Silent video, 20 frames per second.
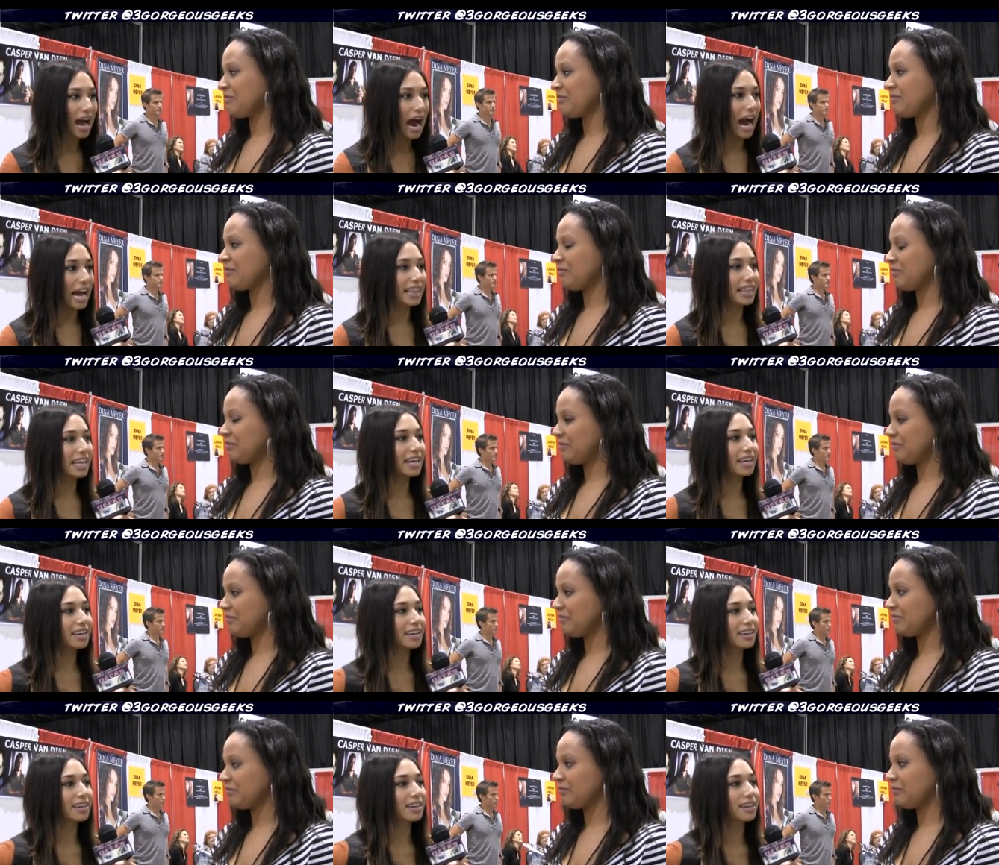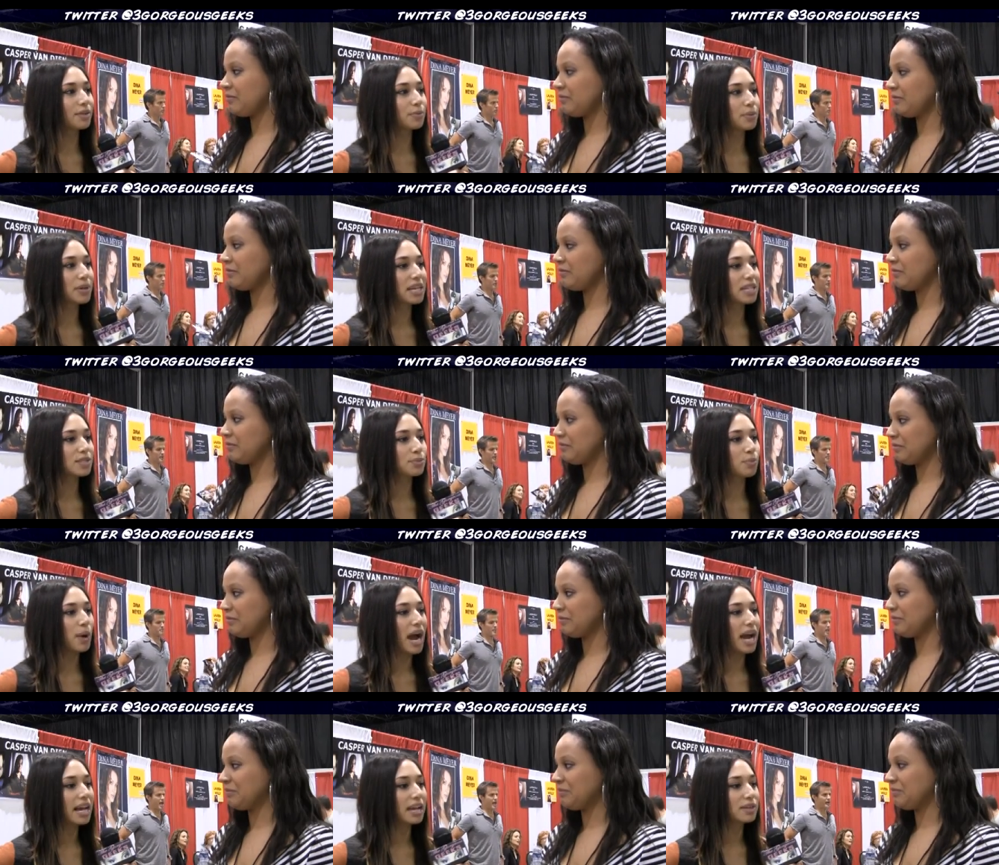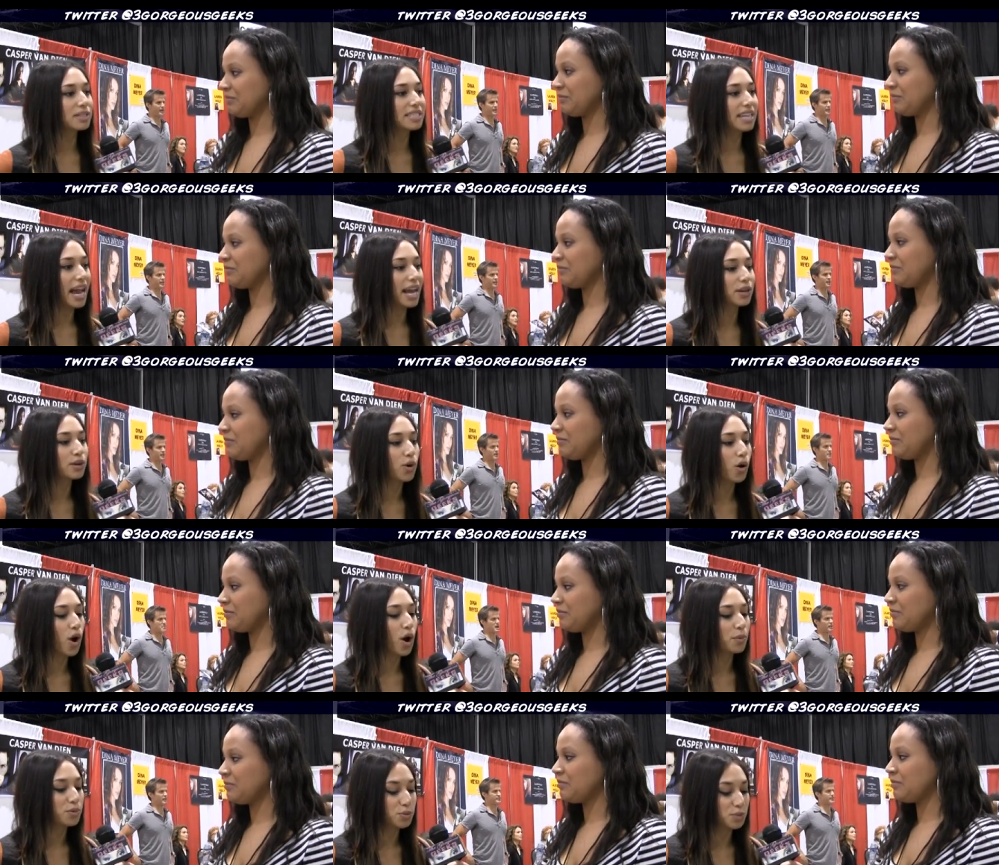Speaker 1: I think uh, because my dead
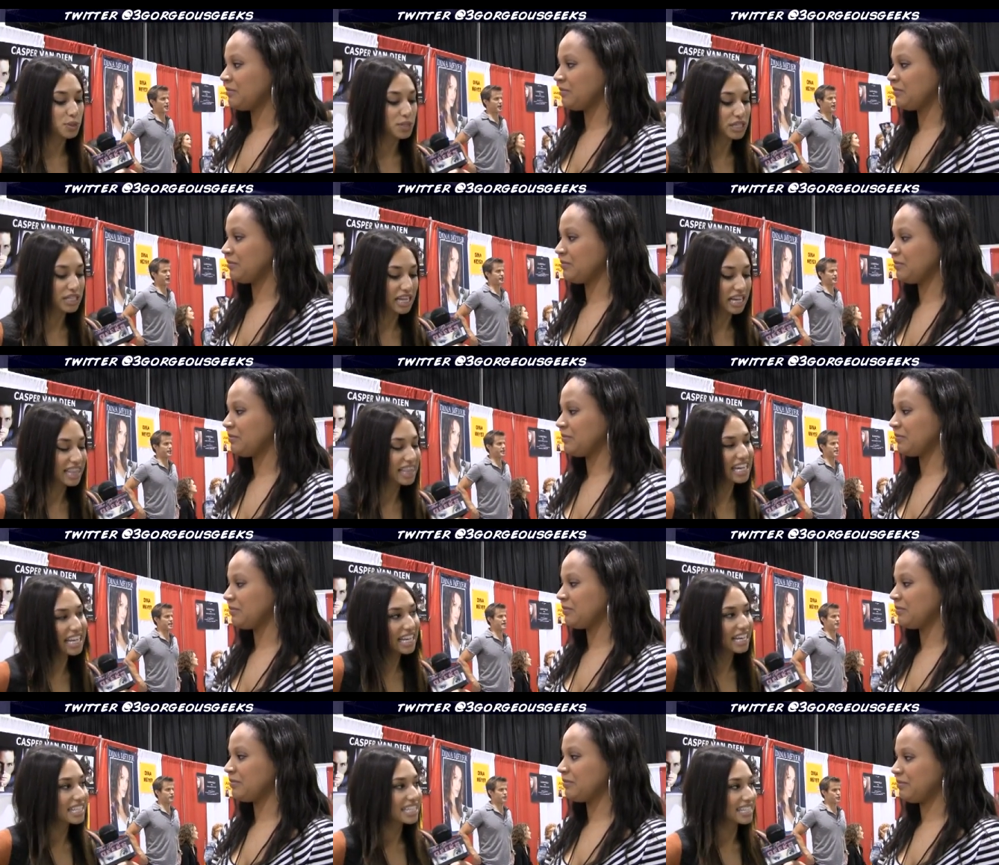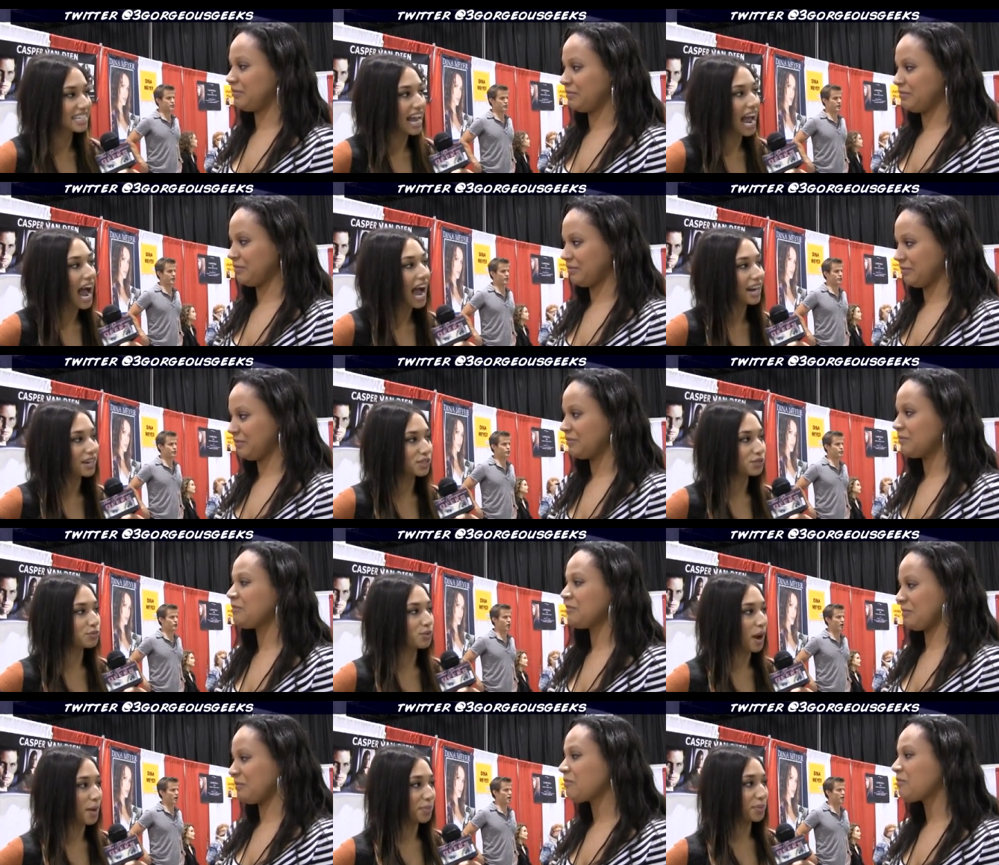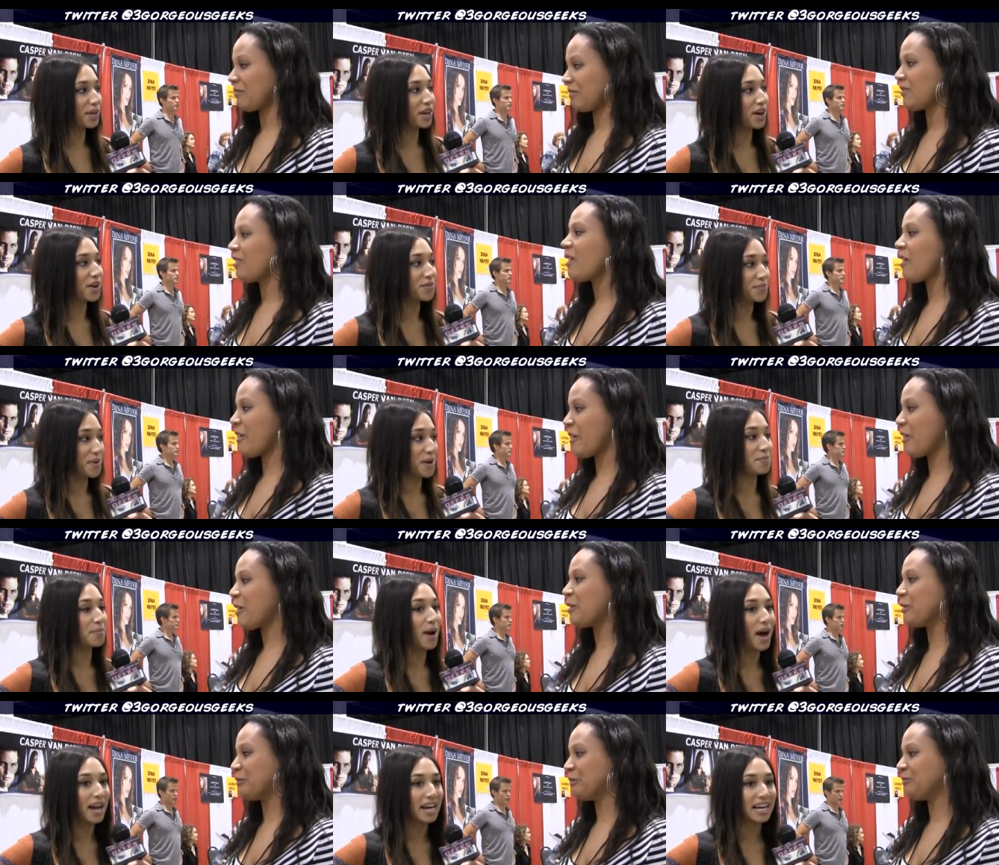corpse was the exact replica of my
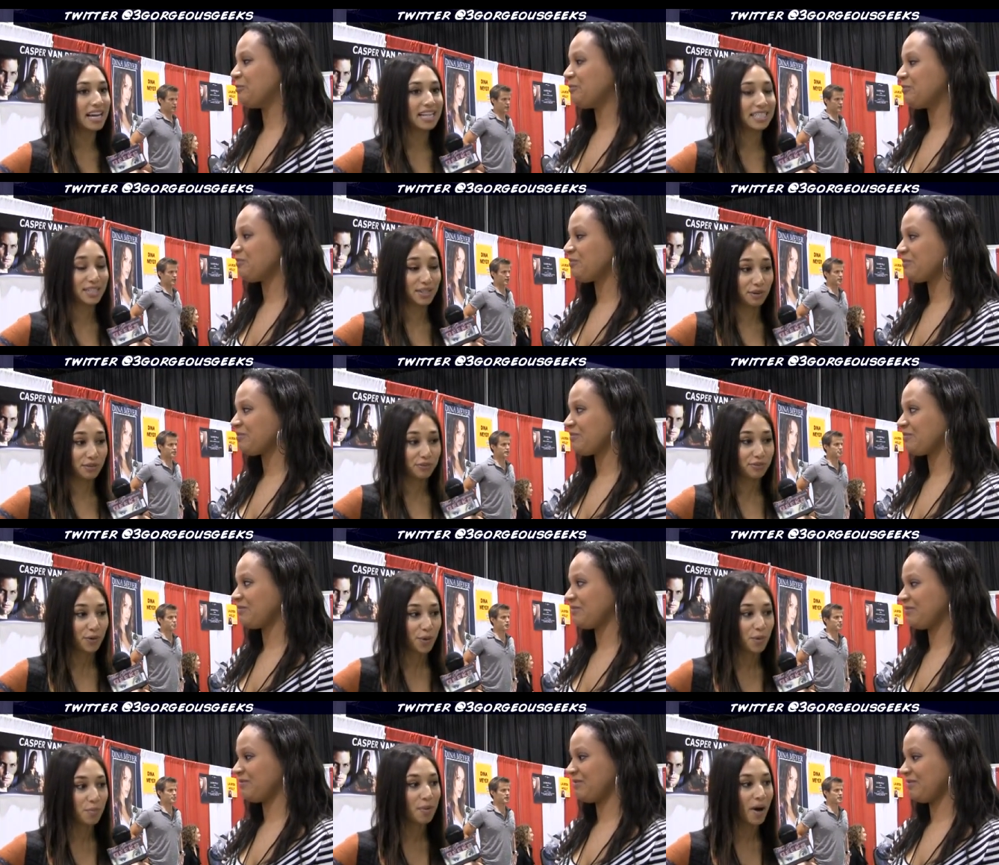body, I did a full